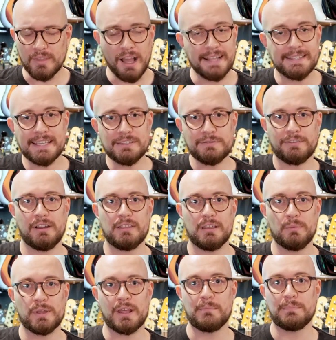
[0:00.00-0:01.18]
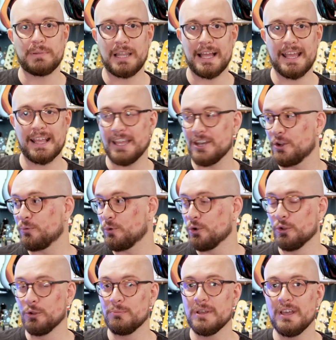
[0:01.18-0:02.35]
I tend to find that when I'm playing in a
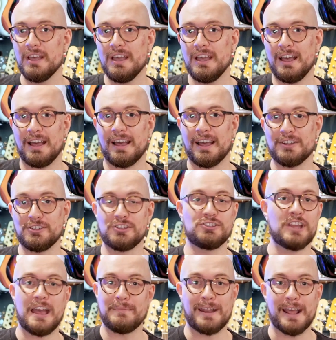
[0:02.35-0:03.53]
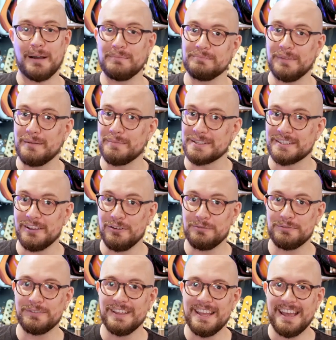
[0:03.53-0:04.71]
room, just jamming out by
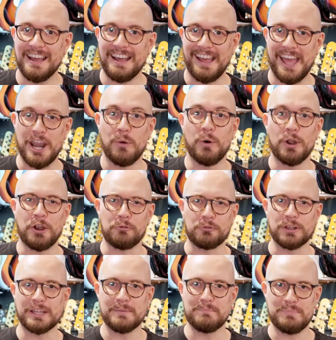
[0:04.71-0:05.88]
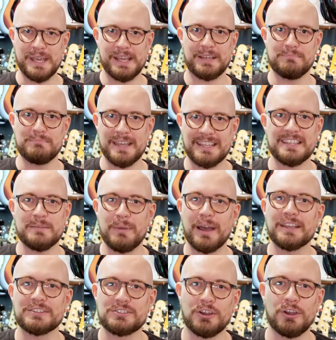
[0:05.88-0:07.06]
myself, and I want a really big, meaty
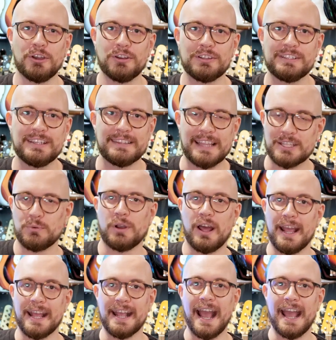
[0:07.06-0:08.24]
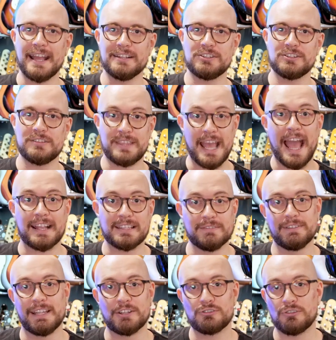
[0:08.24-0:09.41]
bass tone, that's when I engage the active
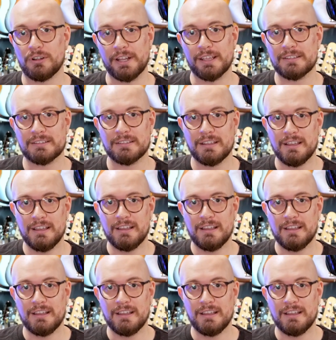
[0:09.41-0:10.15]
electronics.